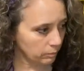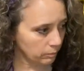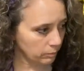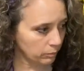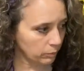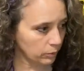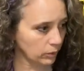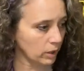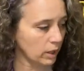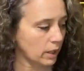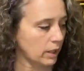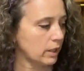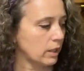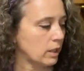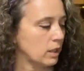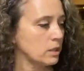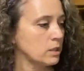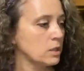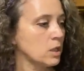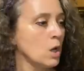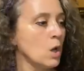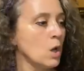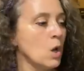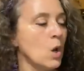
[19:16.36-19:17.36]

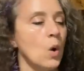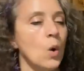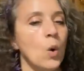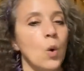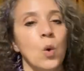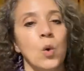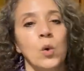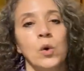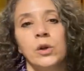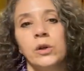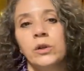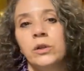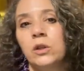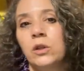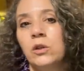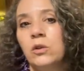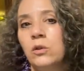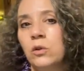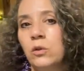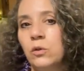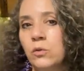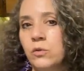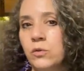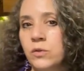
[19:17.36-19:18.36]
product, or you
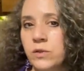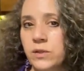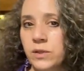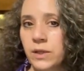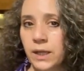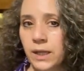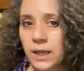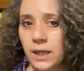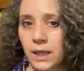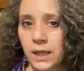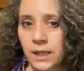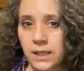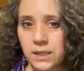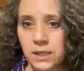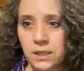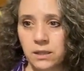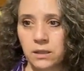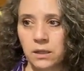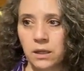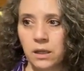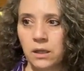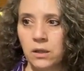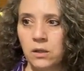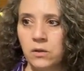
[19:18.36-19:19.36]
use, like I
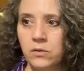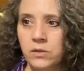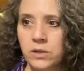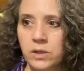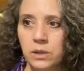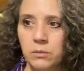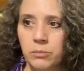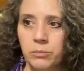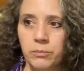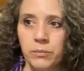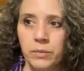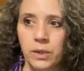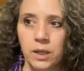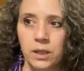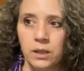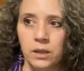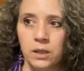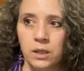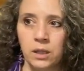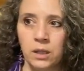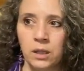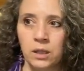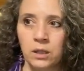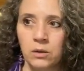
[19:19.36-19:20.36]
did, I used a, I
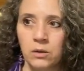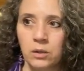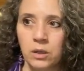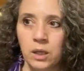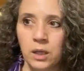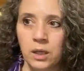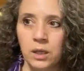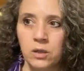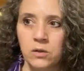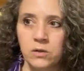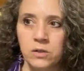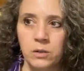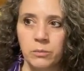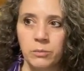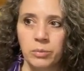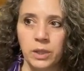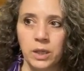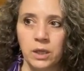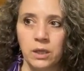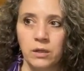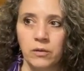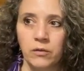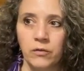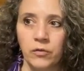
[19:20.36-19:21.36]
think a, I use a
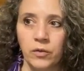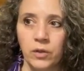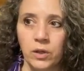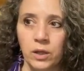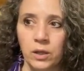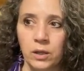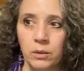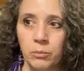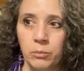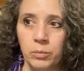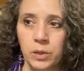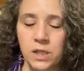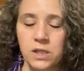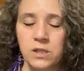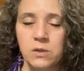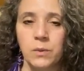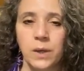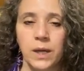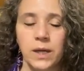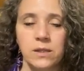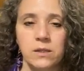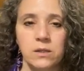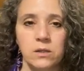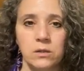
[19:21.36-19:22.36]
blend of uh,
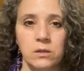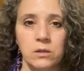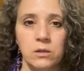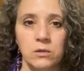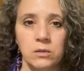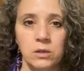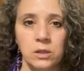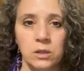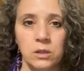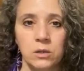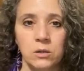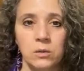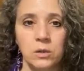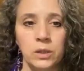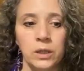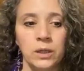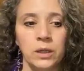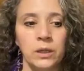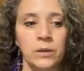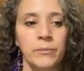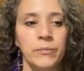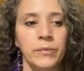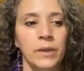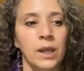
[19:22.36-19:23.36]
beeswax and coconut
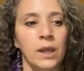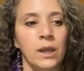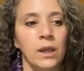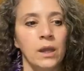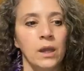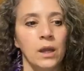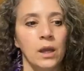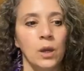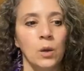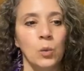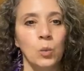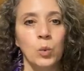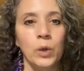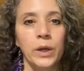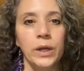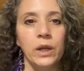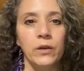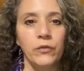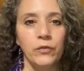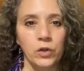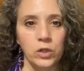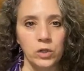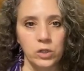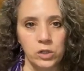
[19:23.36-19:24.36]
oil, uh,
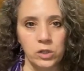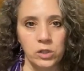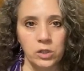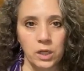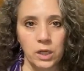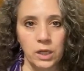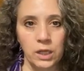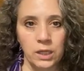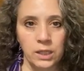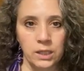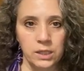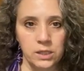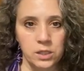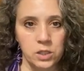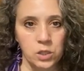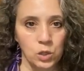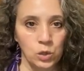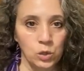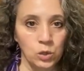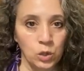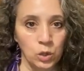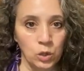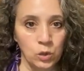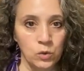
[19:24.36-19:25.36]
whatever it is
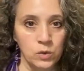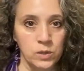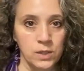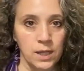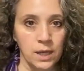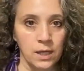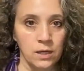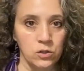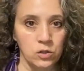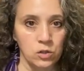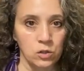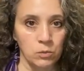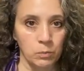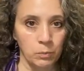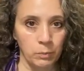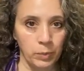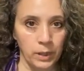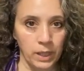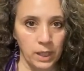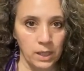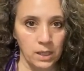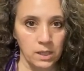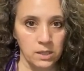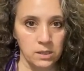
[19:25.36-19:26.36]
you use as your
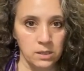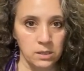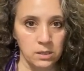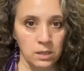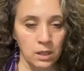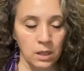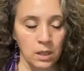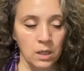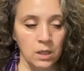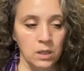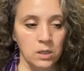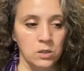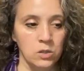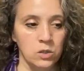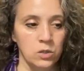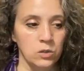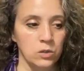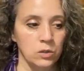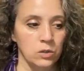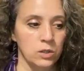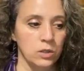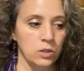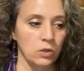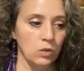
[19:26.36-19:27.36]
base to,
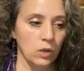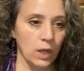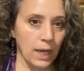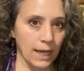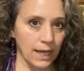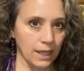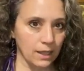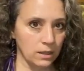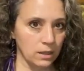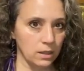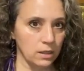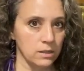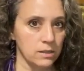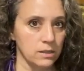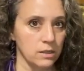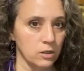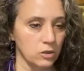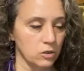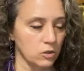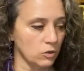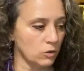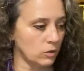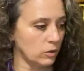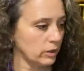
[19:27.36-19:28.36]
to add the
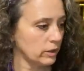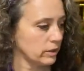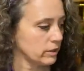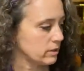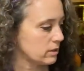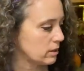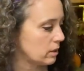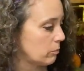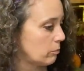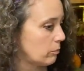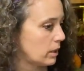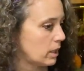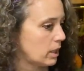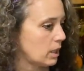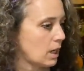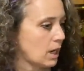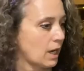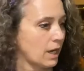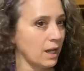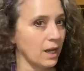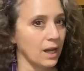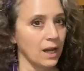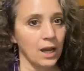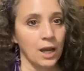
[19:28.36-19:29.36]
essential oils in. But
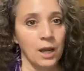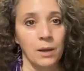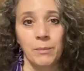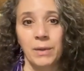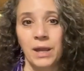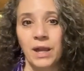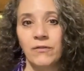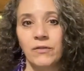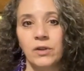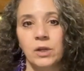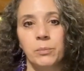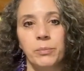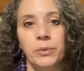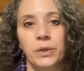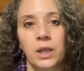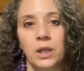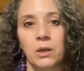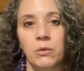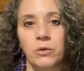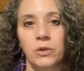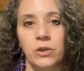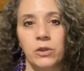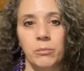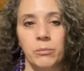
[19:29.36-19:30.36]
I, I'm having to
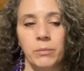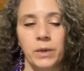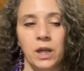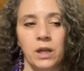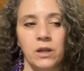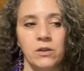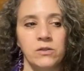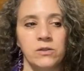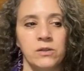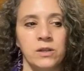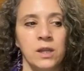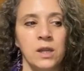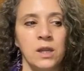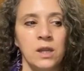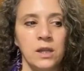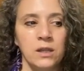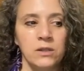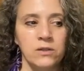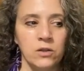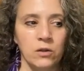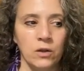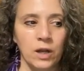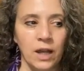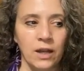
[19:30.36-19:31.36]
play with amounts.
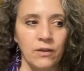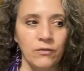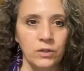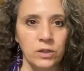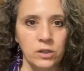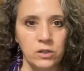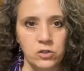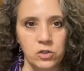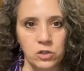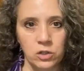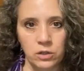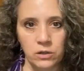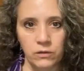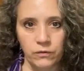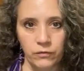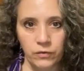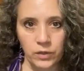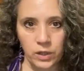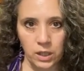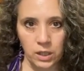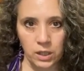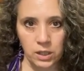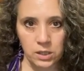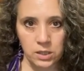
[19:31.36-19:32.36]
So having the jar of
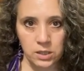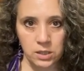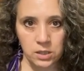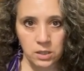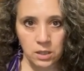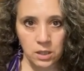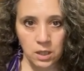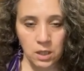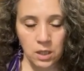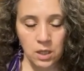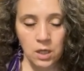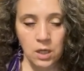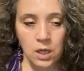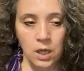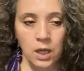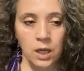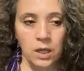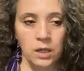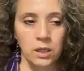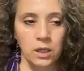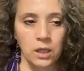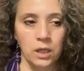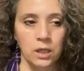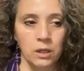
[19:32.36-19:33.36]
Vicks
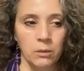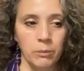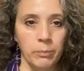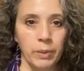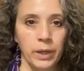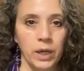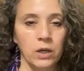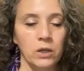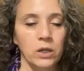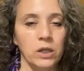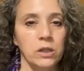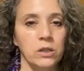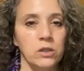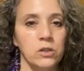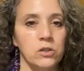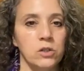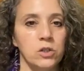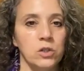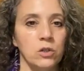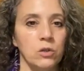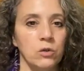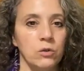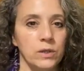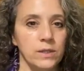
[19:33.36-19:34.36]
and then comparing the
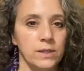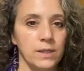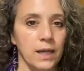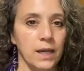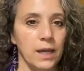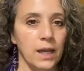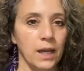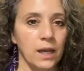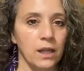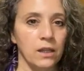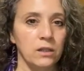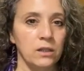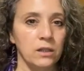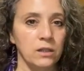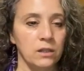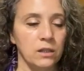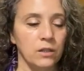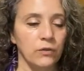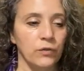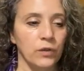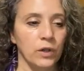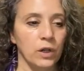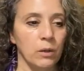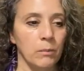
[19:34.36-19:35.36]
two as I add the
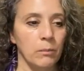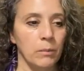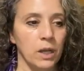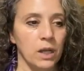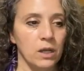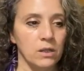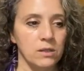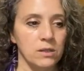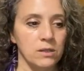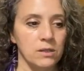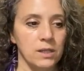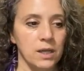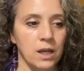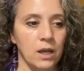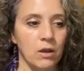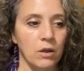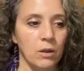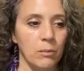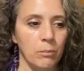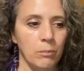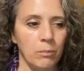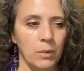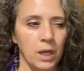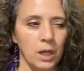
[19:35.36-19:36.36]
different amounts is how
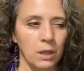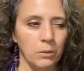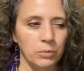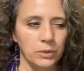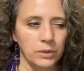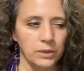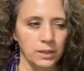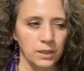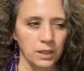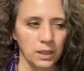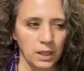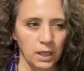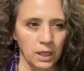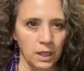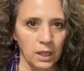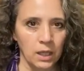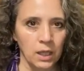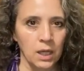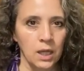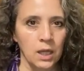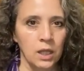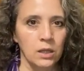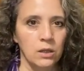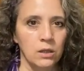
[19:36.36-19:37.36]
I'm able to
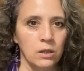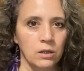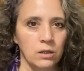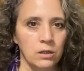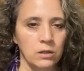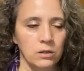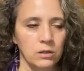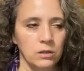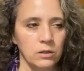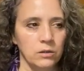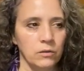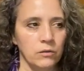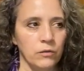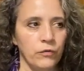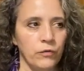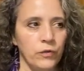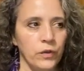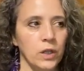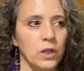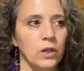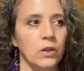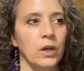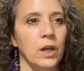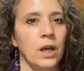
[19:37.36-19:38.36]
get the,
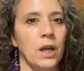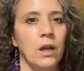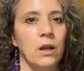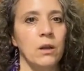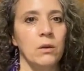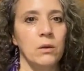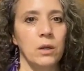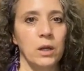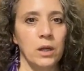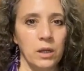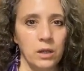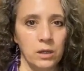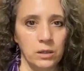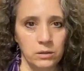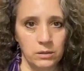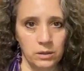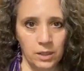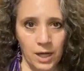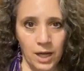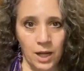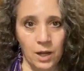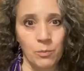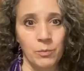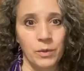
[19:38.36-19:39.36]
figure out
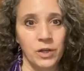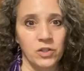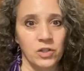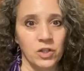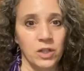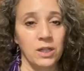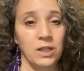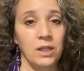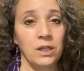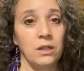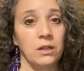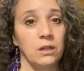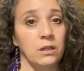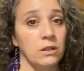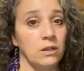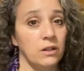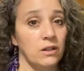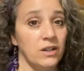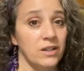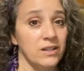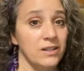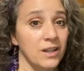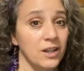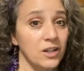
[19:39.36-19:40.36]
how much I need in
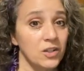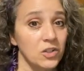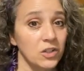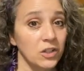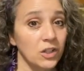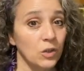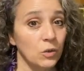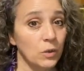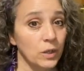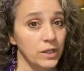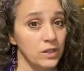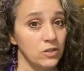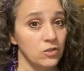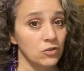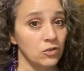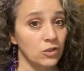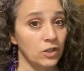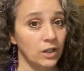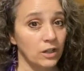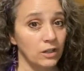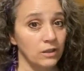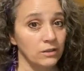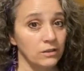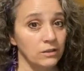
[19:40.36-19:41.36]
there. It's actually quite
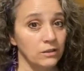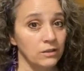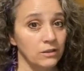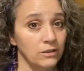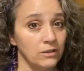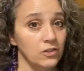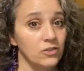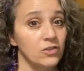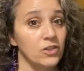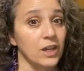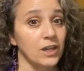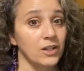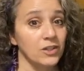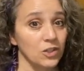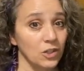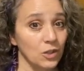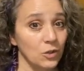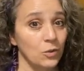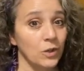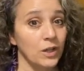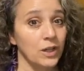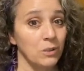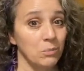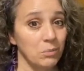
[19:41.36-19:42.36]
strong. There's actually
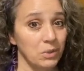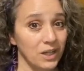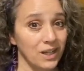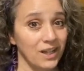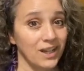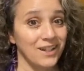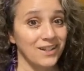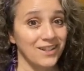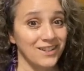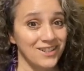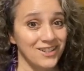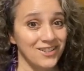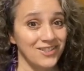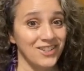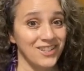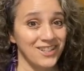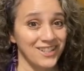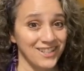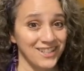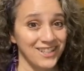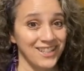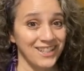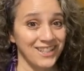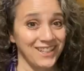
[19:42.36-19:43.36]
quite a bit added to it
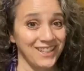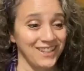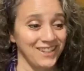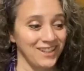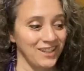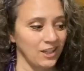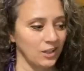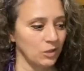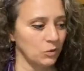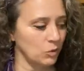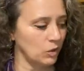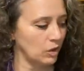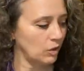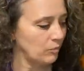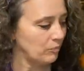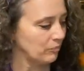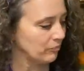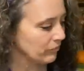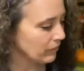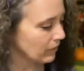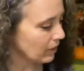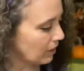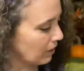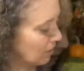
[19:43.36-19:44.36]
to get it equal.
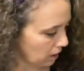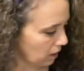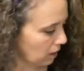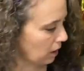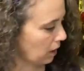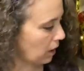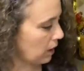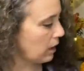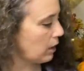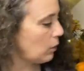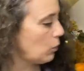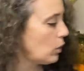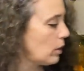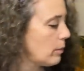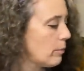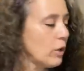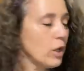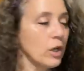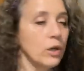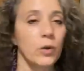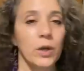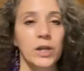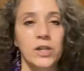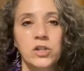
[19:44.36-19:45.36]
And then one
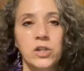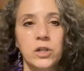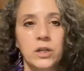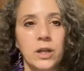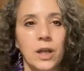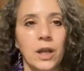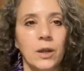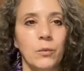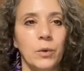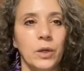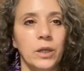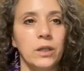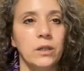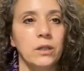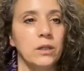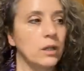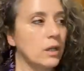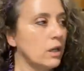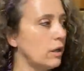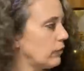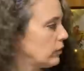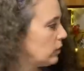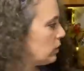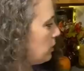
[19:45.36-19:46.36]
more question I wanted to
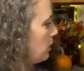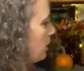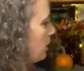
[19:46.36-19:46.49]
cover